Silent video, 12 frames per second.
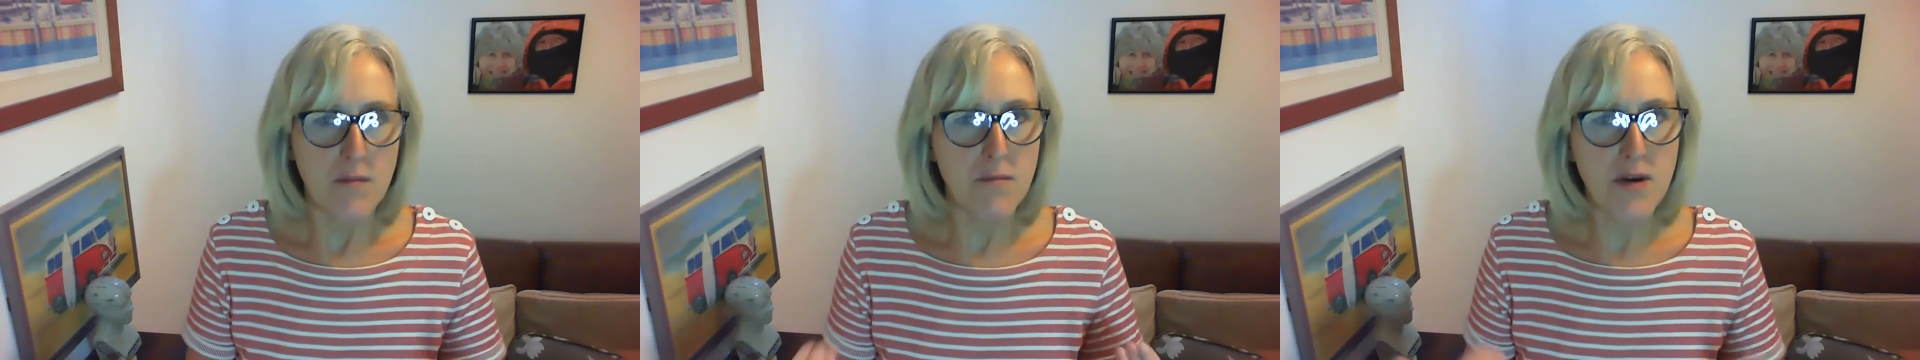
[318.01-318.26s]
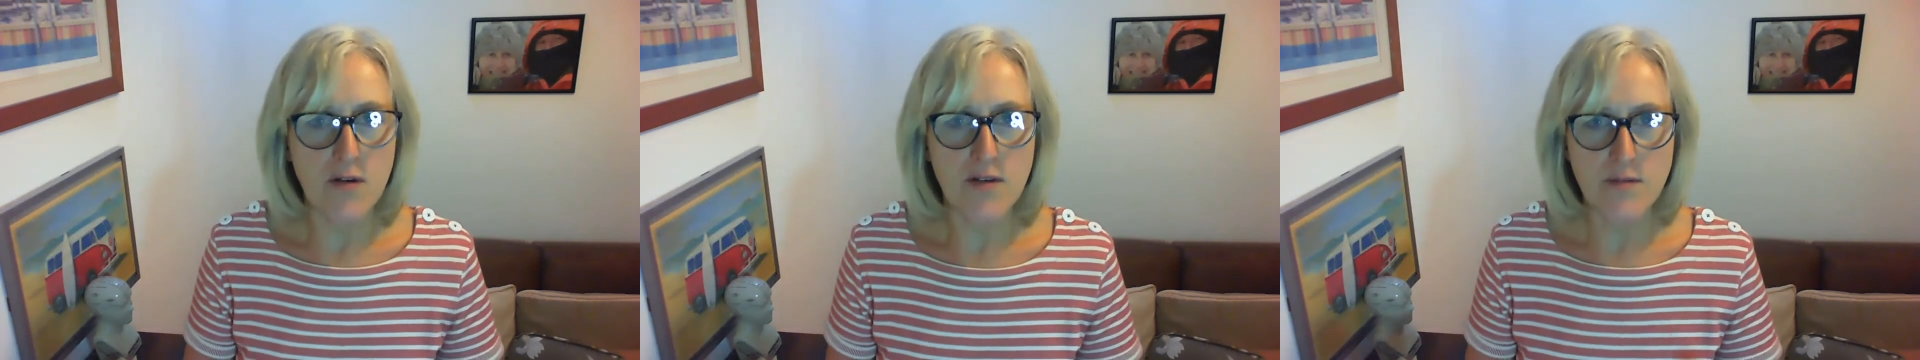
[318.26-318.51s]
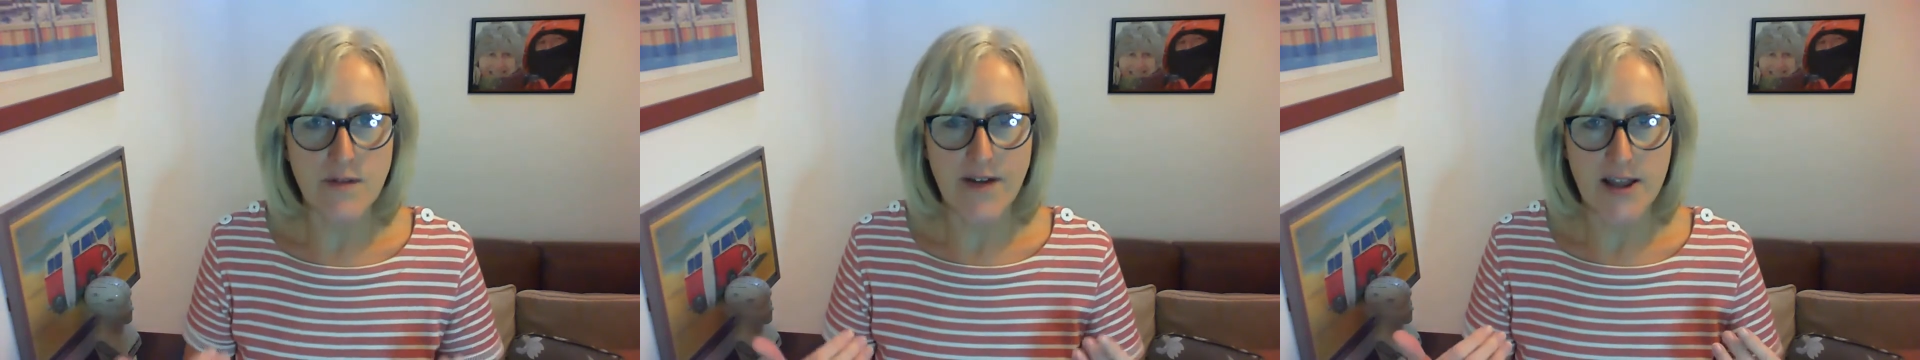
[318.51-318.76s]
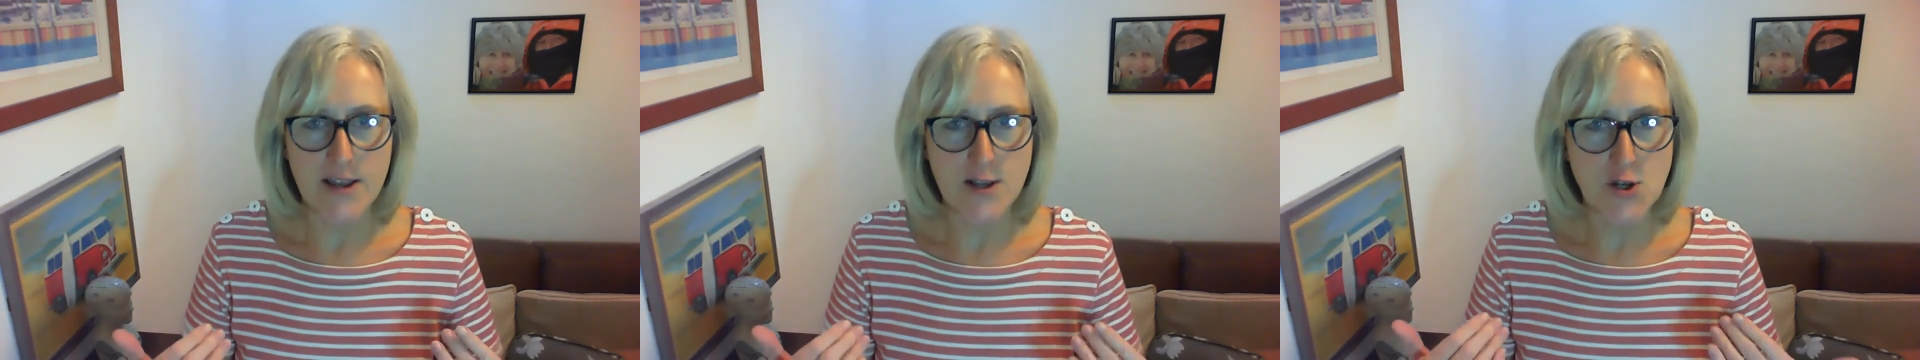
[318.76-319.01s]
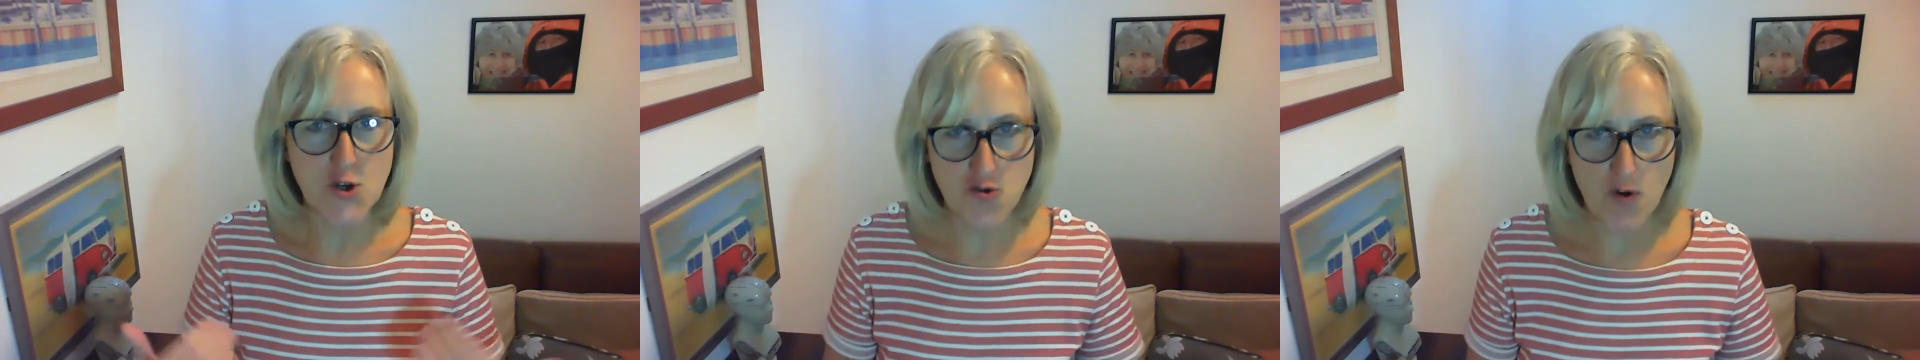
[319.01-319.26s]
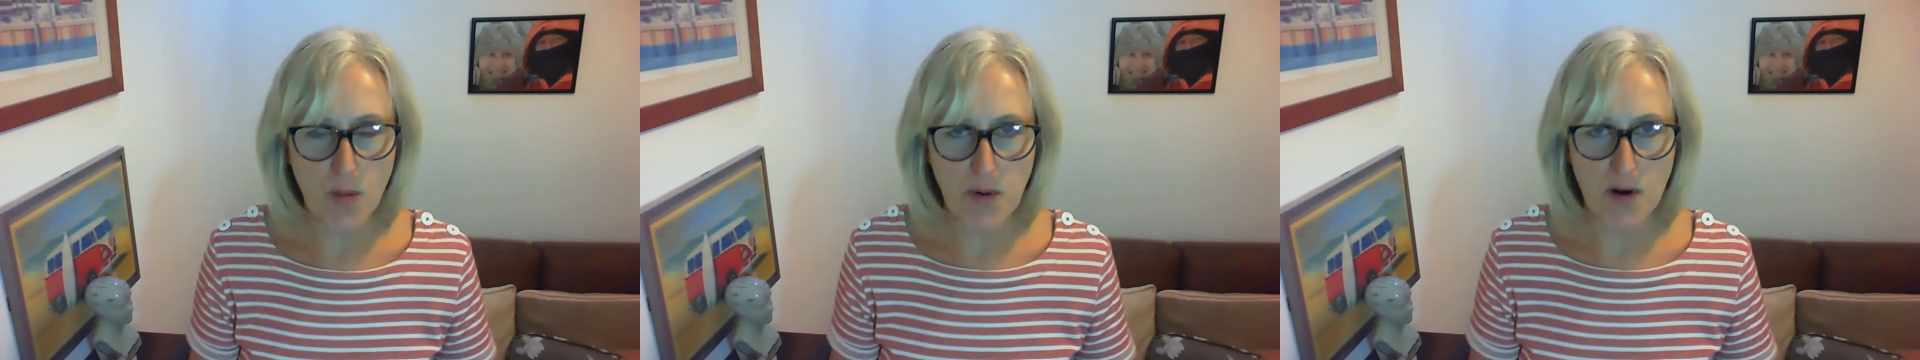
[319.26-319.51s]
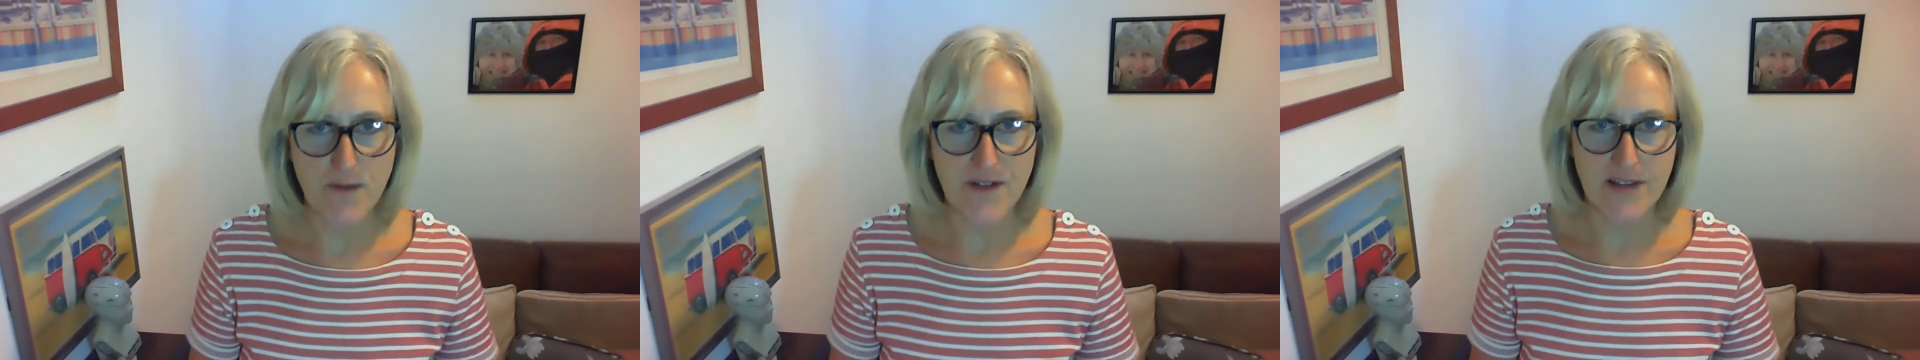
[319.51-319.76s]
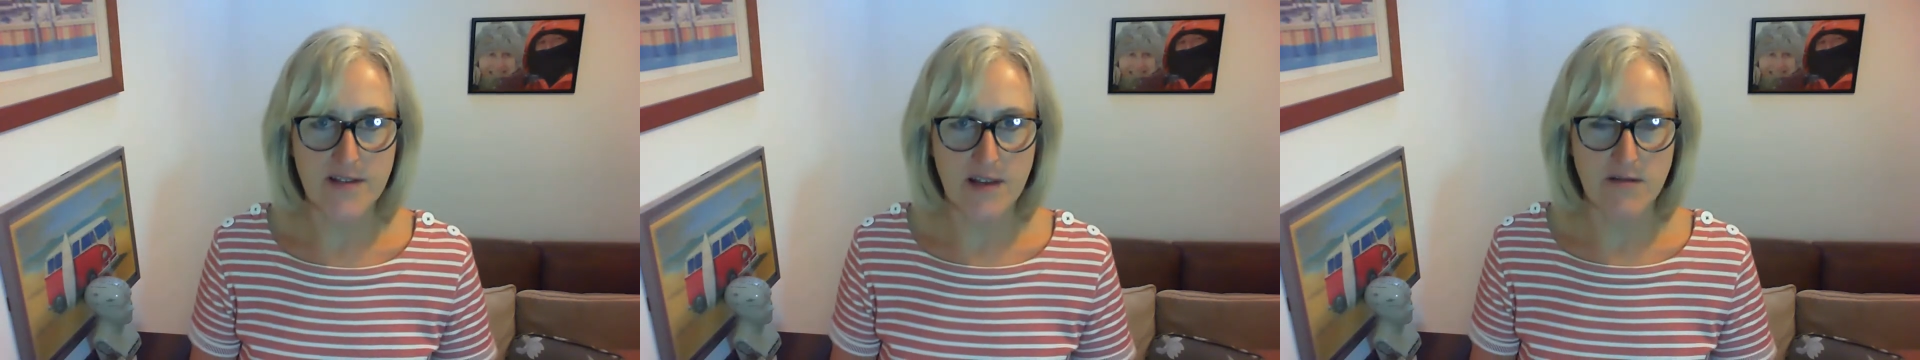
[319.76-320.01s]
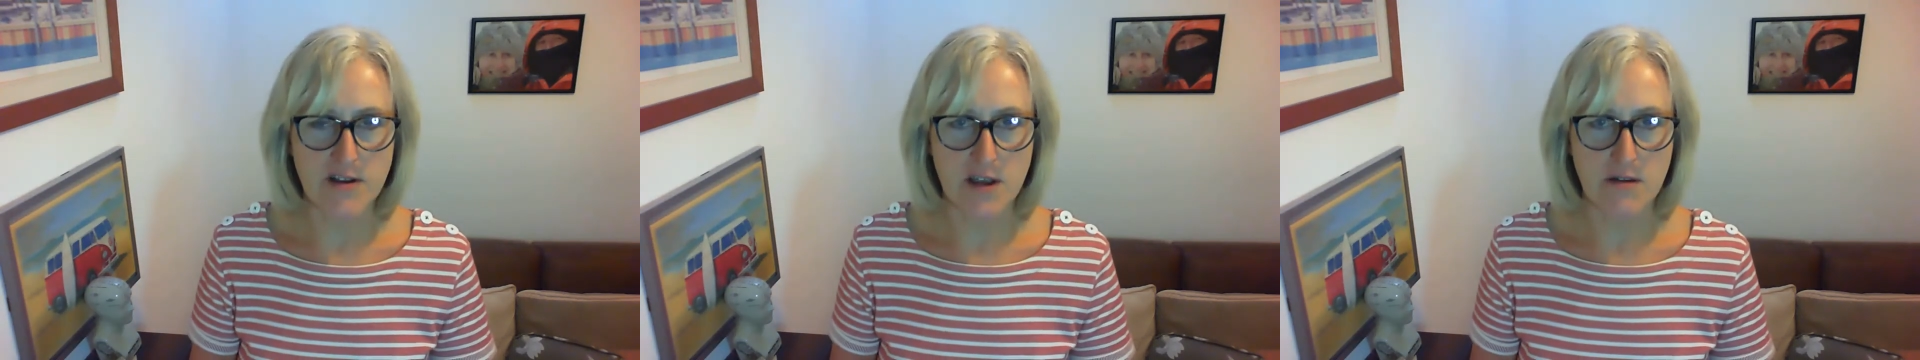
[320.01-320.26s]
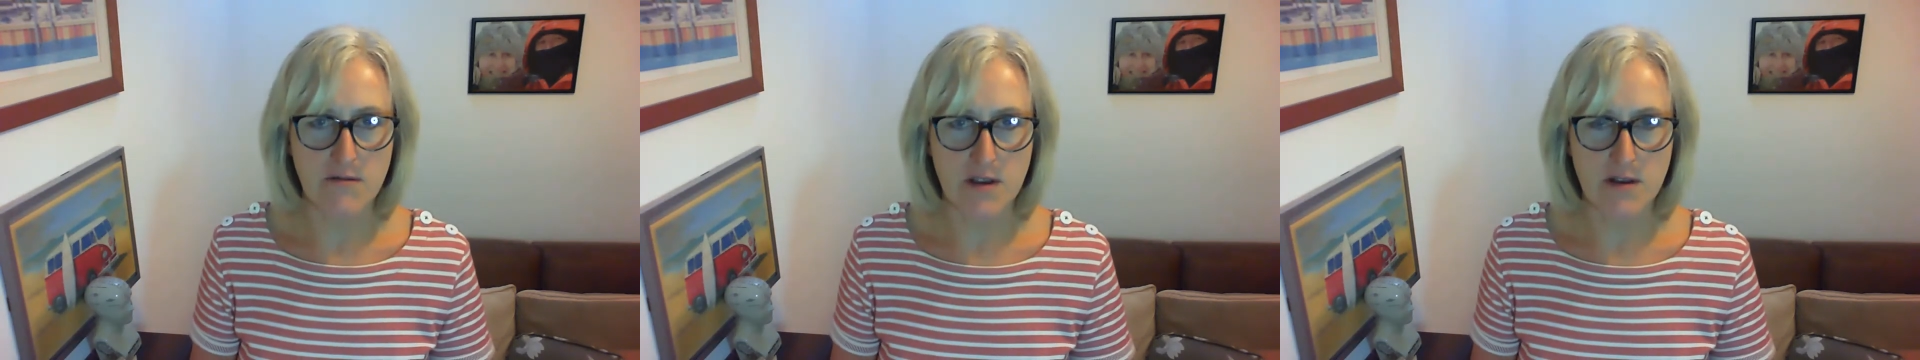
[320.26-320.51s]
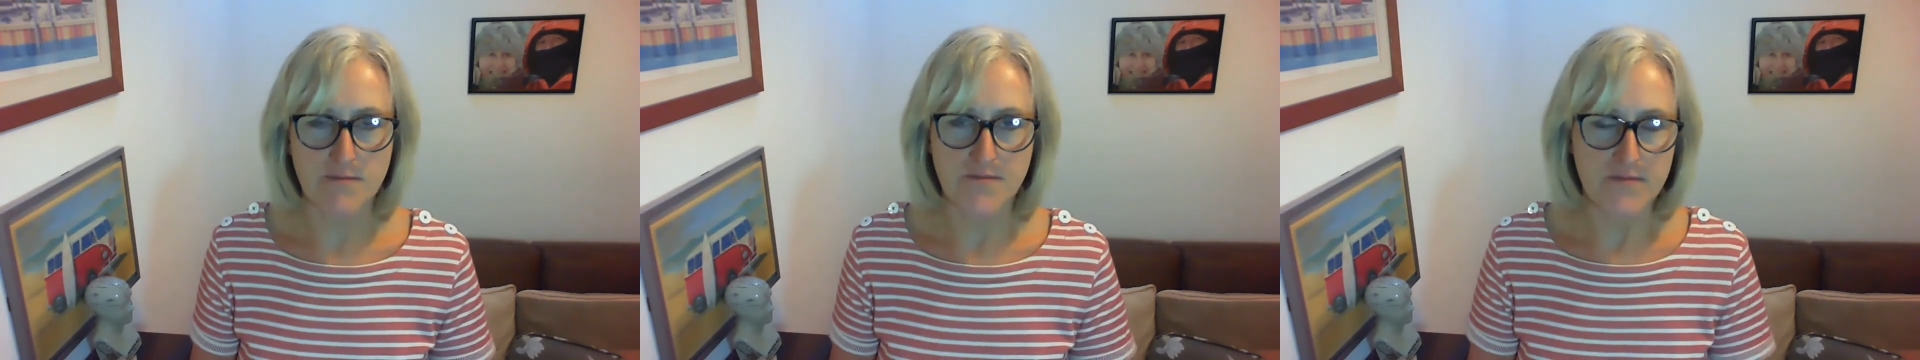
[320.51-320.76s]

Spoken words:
because we've had a drop off in serotonin.